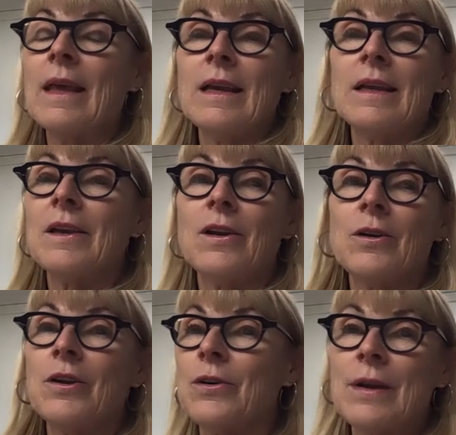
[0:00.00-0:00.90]
You know,
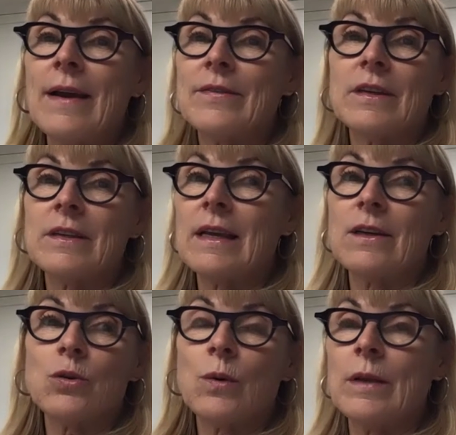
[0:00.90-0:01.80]
you don't have to take
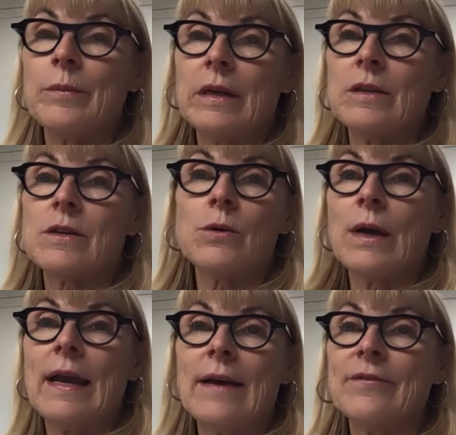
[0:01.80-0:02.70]
20 minutes to a
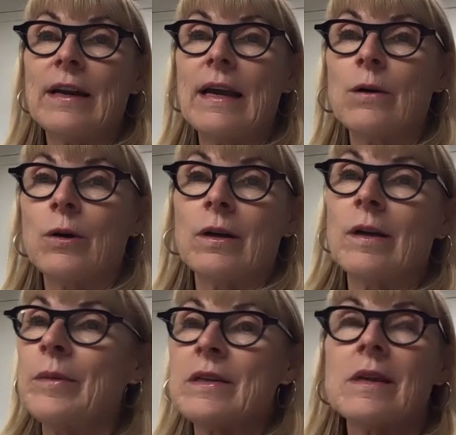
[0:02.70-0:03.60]
half an hour. I
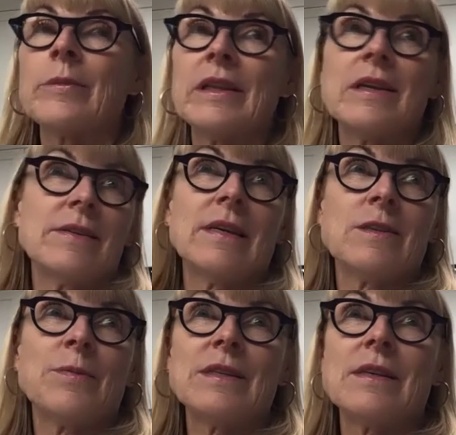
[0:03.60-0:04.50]
mean, some of the
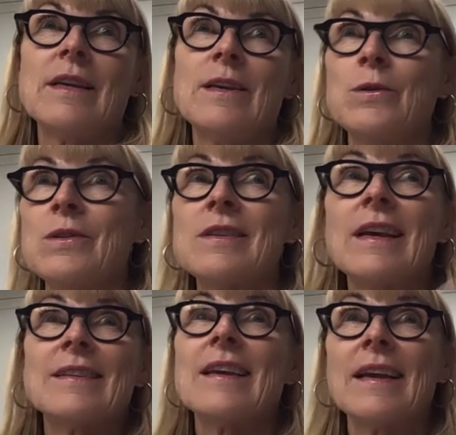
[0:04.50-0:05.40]
assessments I use
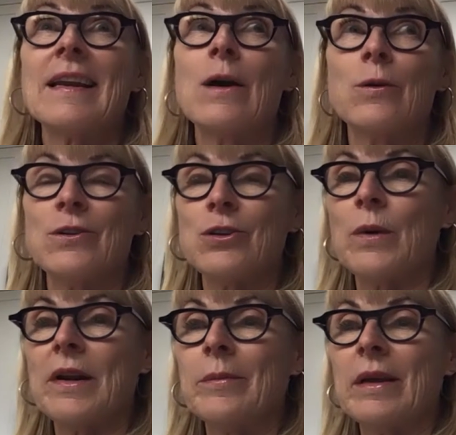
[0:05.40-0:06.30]
take an hour and
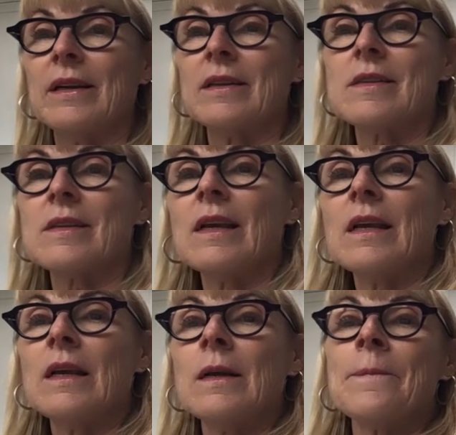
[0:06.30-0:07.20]
20 minutes.
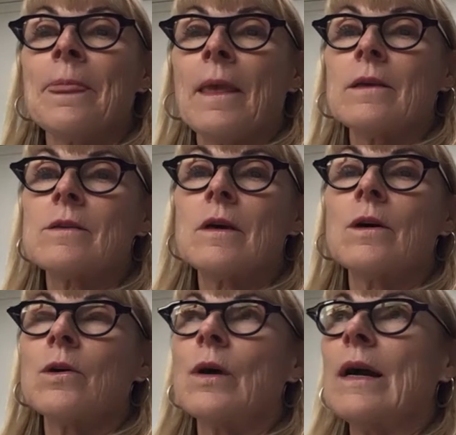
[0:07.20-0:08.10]

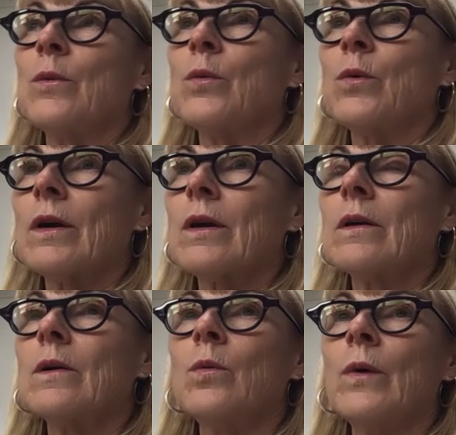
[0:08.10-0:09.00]
So I
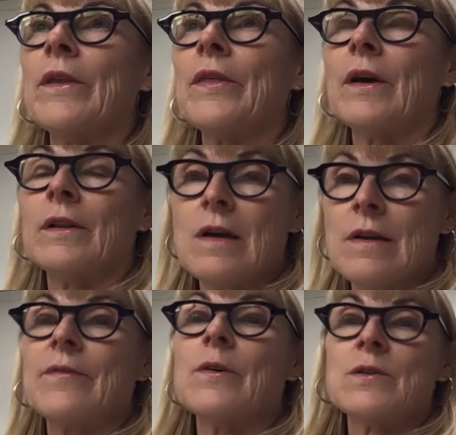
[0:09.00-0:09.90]
work with a lot
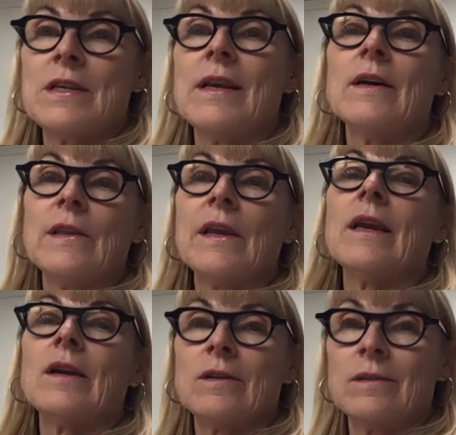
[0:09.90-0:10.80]
of folks in
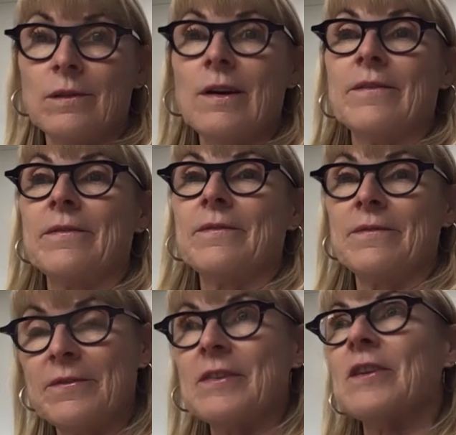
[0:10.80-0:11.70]
healthcare, a lot of
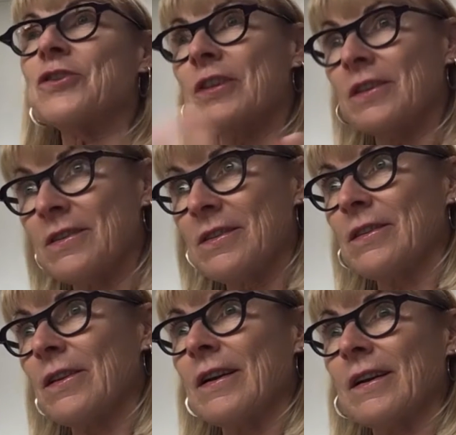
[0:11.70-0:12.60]
physicians,
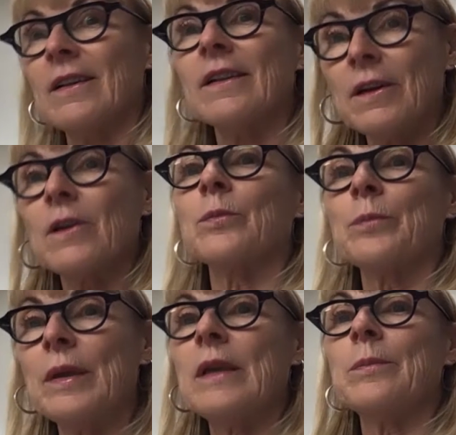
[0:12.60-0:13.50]
a lot of clinical
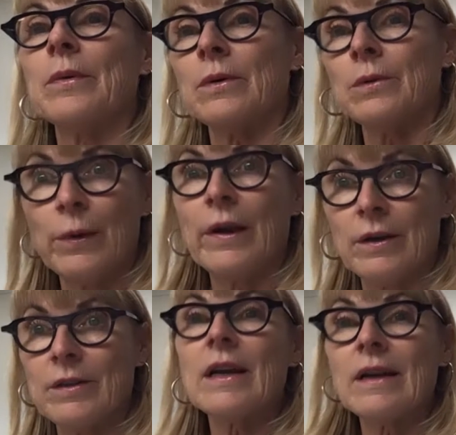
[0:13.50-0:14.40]
people
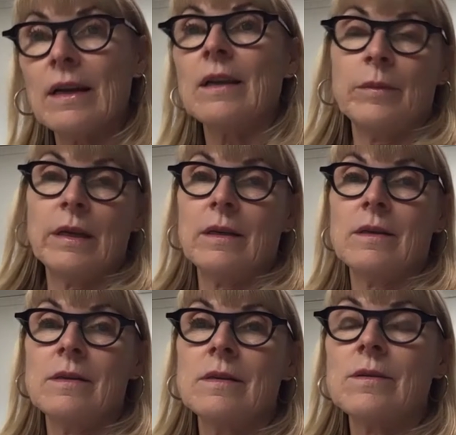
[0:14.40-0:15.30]
where time
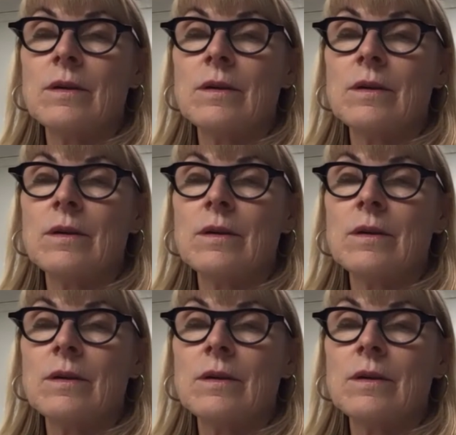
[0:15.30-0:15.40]
is